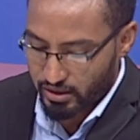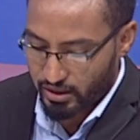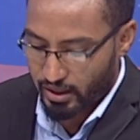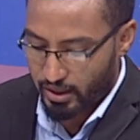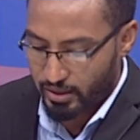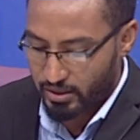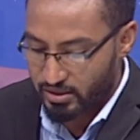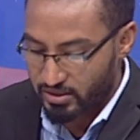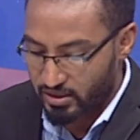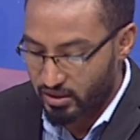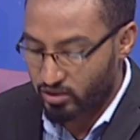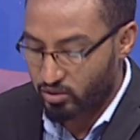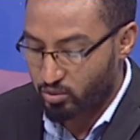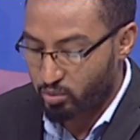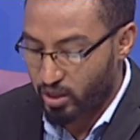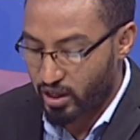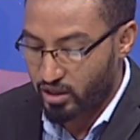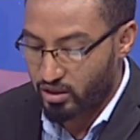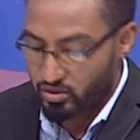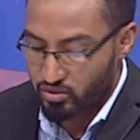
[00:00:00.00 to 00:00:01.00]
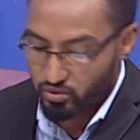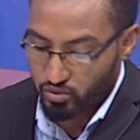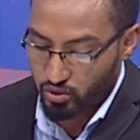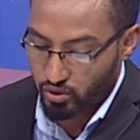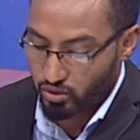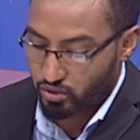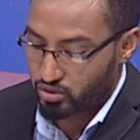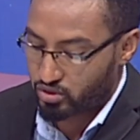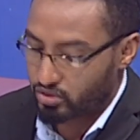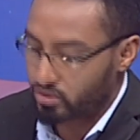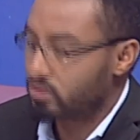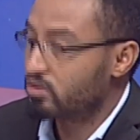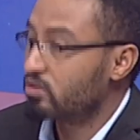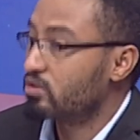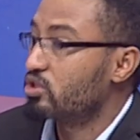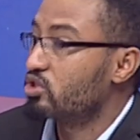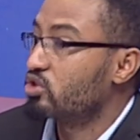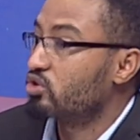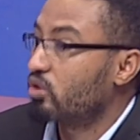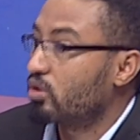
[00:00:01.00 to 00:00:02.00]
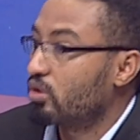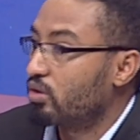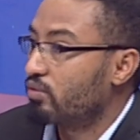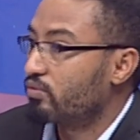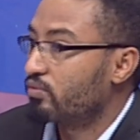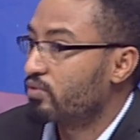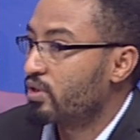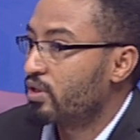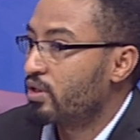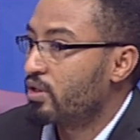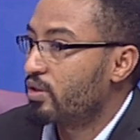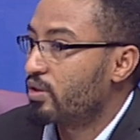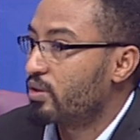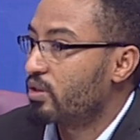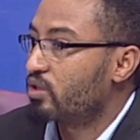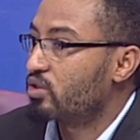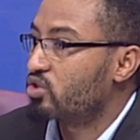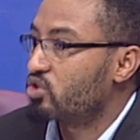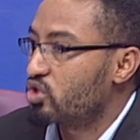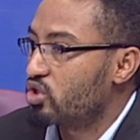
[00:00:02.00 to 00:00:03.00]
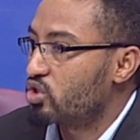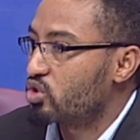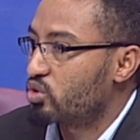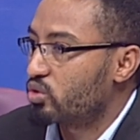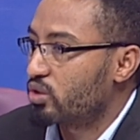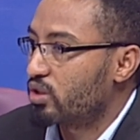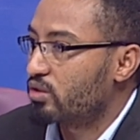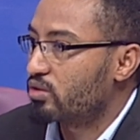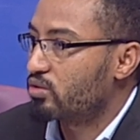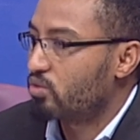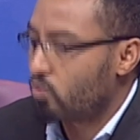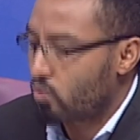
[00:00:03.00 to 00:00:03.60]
and the central bank will lose control of the exchange rate.